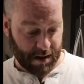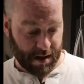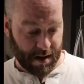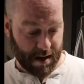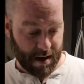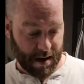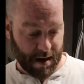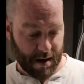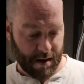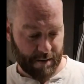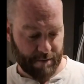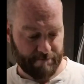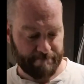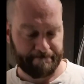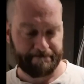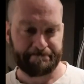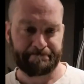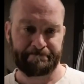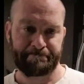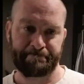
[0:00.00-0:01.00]
And
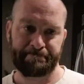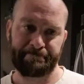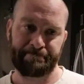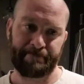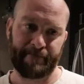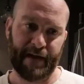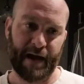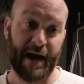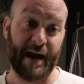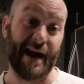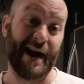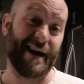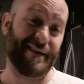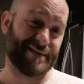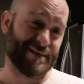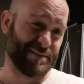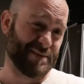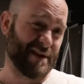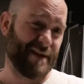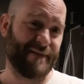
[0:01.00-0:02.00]
I have
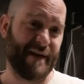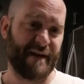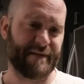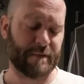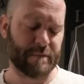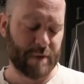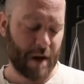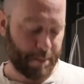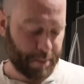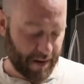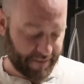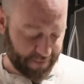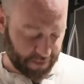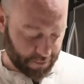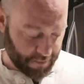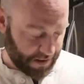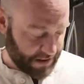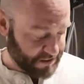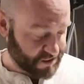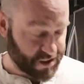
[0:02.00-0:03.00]
some stuff I have to drop off at
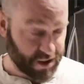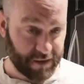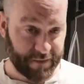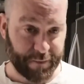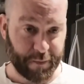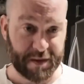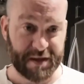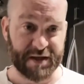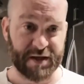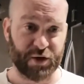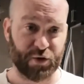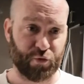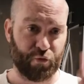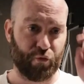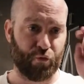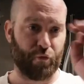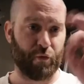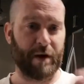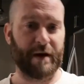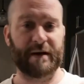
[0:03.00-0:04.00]
Grand Surf, which is a
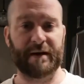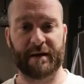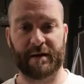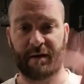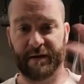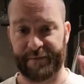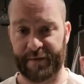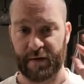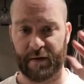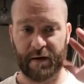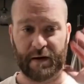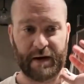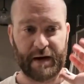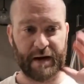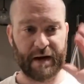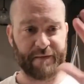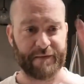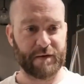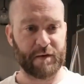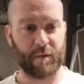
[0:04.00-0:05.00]
great little, if
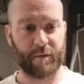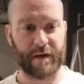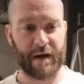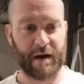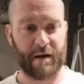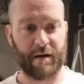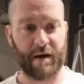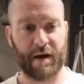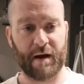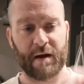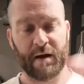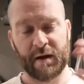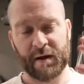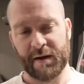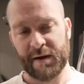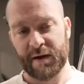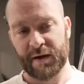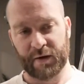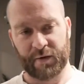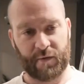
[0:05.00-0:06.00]
you know the area,
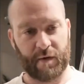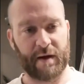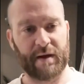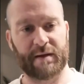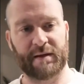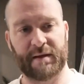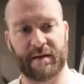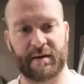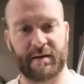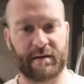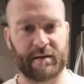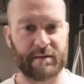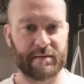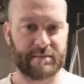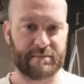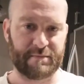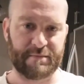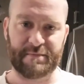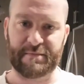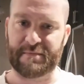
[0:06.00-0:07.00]
great
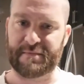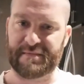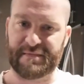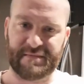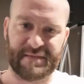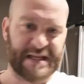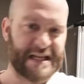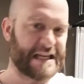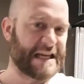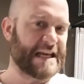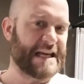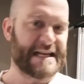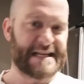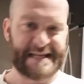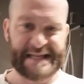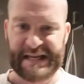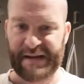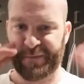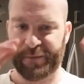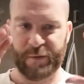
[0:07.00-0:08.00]
little tiki
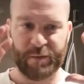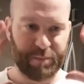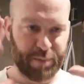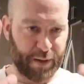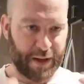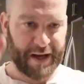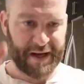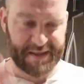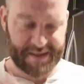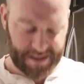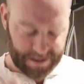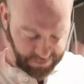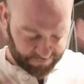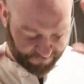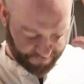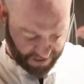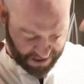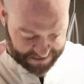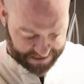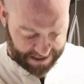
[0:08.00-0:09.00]
seafood place. It's
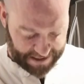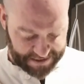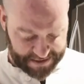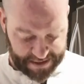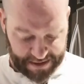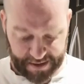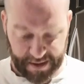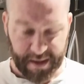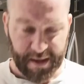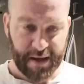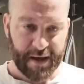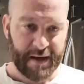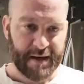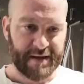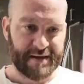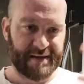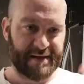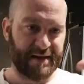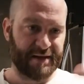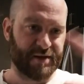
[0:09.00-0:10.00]
fantastic.
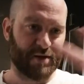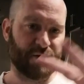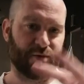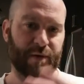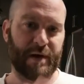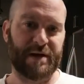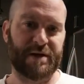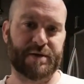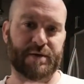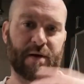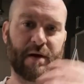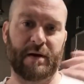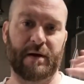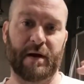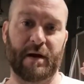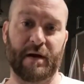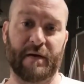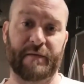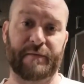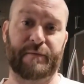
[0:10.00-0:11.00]
Sister restaurant
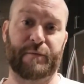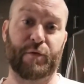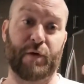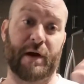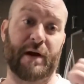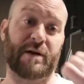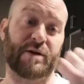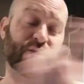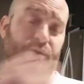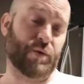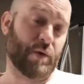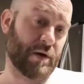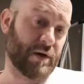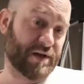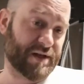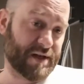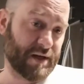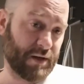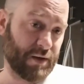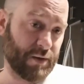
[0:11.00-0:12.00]
of Grand Trunk
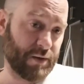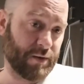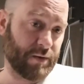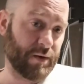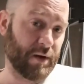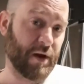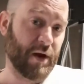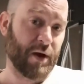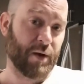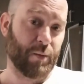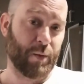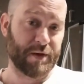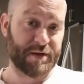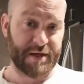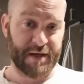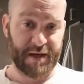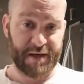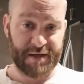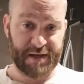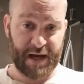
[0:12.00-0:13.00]
Saloon,
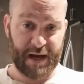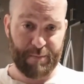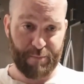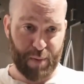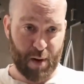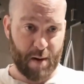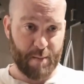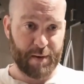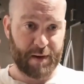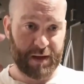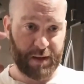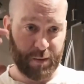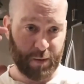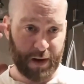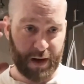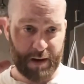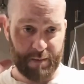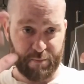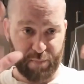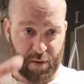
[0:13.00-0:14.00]
which is a barbecue
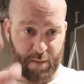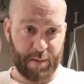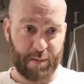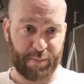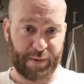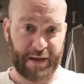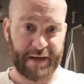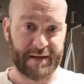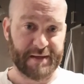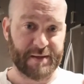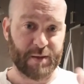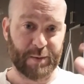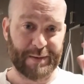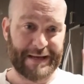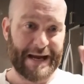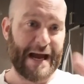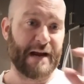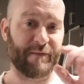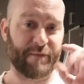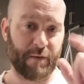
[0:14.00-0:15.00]
and bourbon place. So,
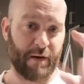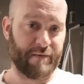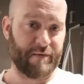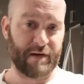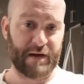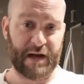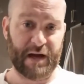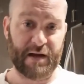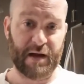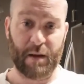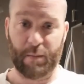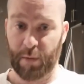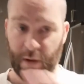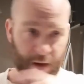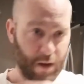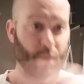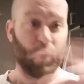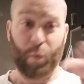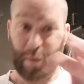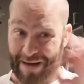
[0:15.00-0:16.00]
Dad, if you're ever in KW,
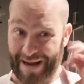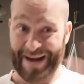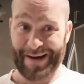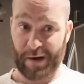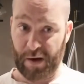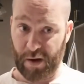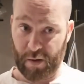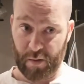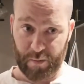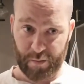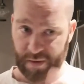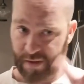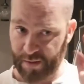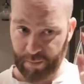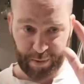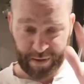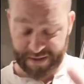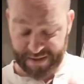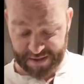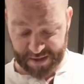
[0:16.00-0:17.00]
we got to go. The
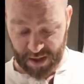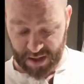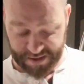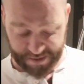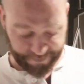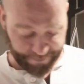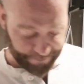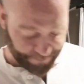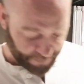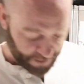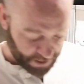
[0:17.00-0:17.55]
place is awesome.